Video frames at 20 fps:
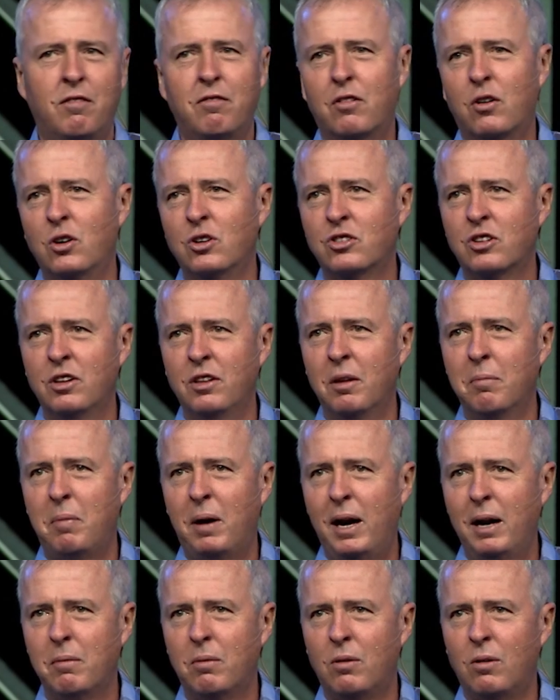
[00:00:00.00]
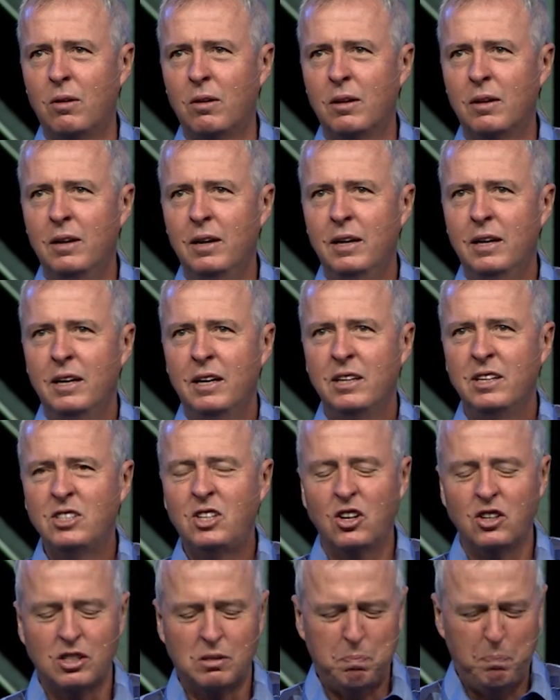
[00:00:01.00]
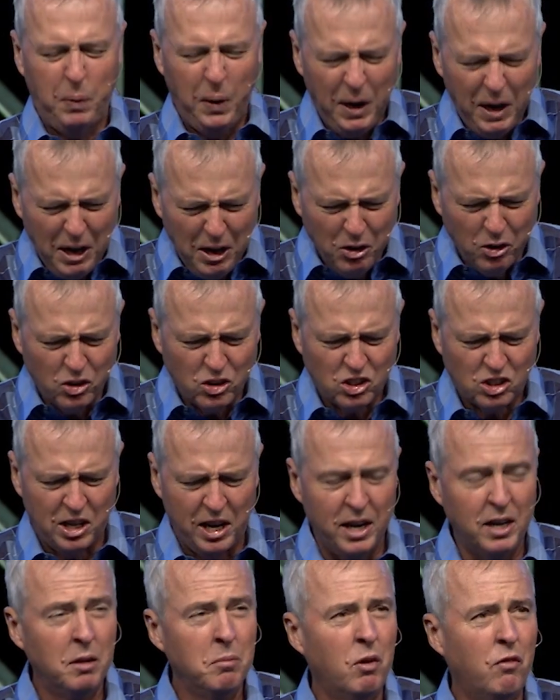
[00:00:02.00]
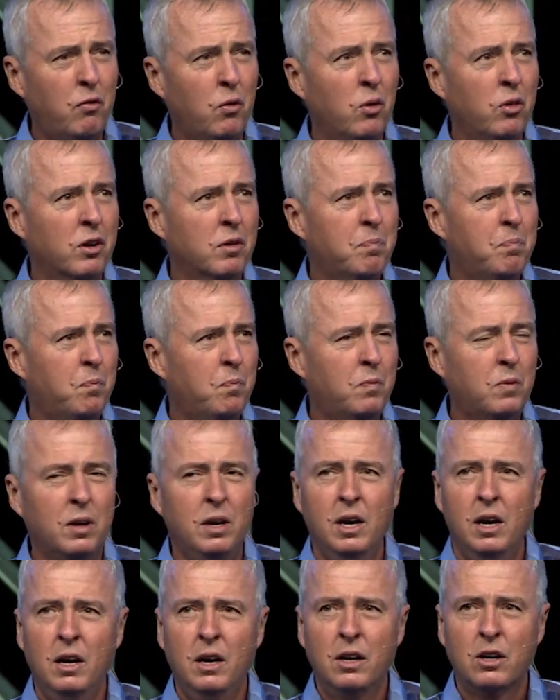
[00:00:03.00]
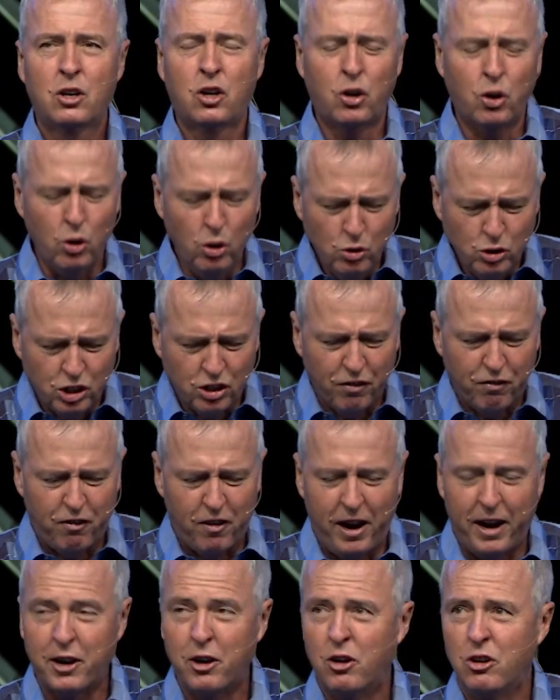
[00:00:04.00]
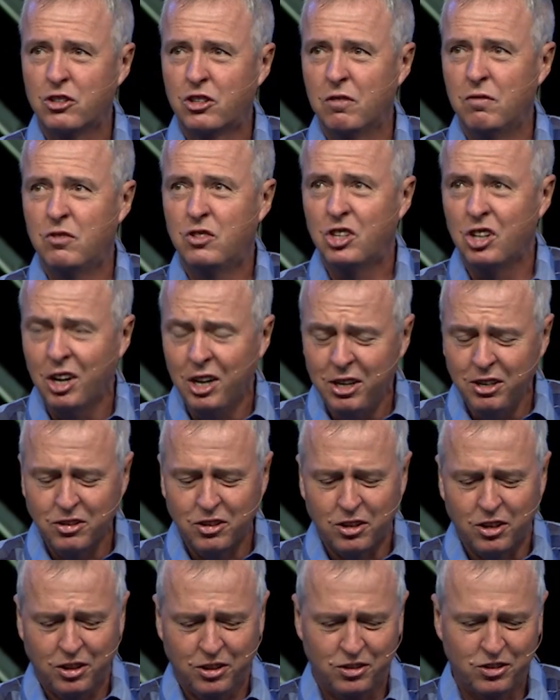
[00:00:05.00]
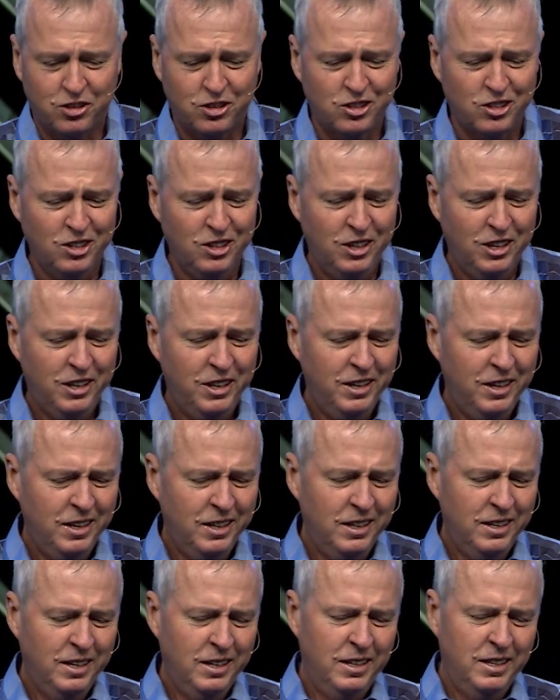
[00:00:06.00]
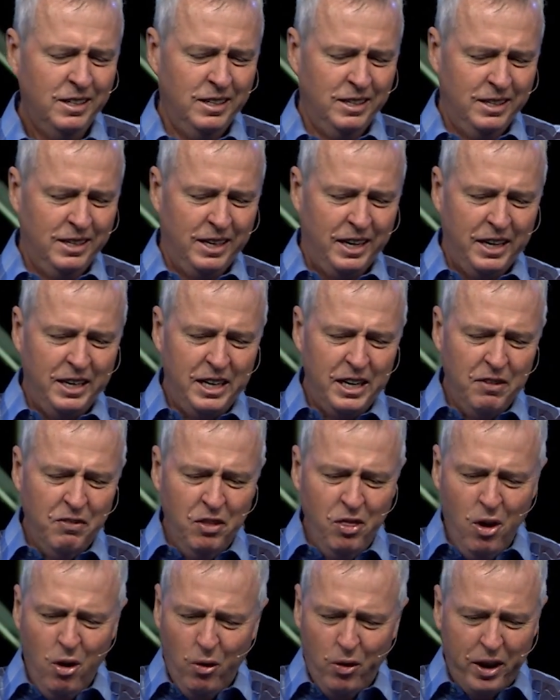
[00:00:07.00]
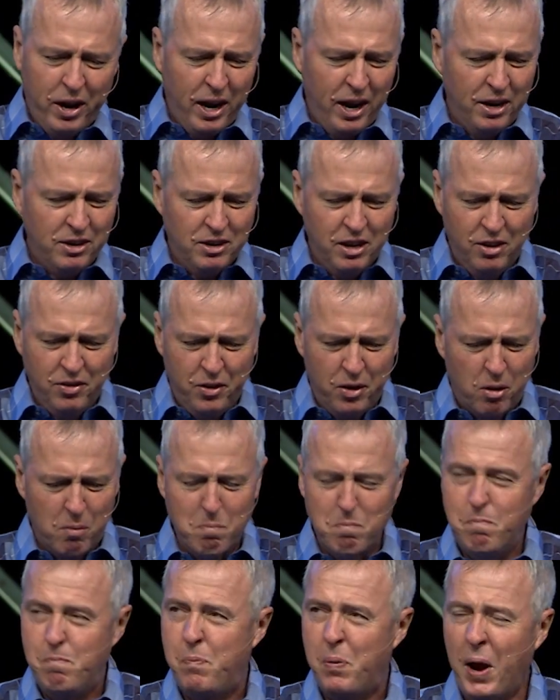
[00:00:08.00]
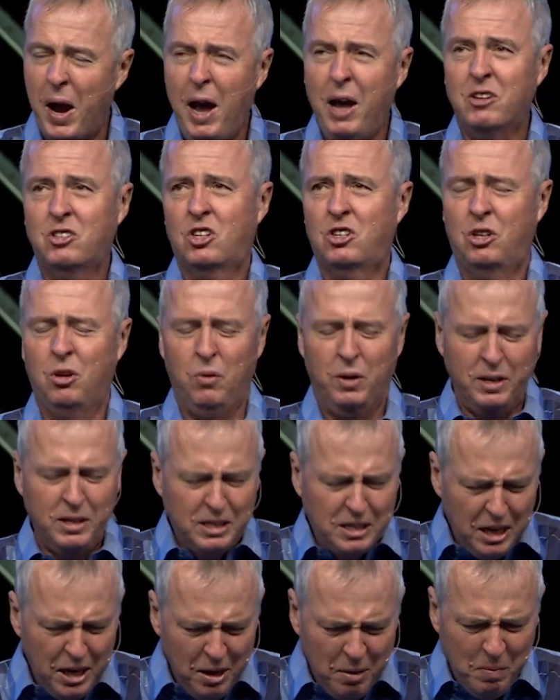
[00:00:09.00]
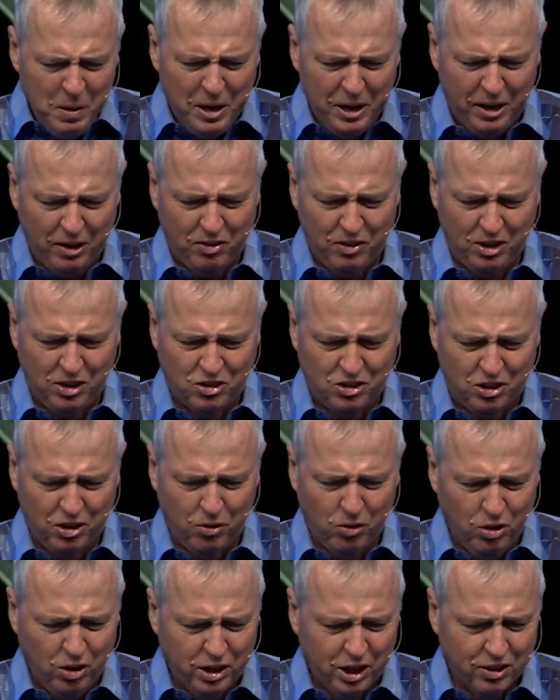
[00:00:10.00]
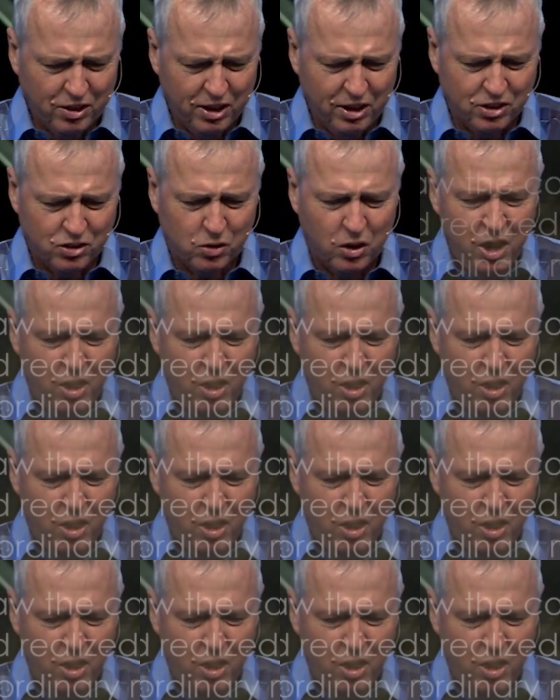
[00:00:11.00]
a verse in the Bible. This is Peter standing before the crucifiers of Jesus. And even though they had done their best to intimidate these two, look at this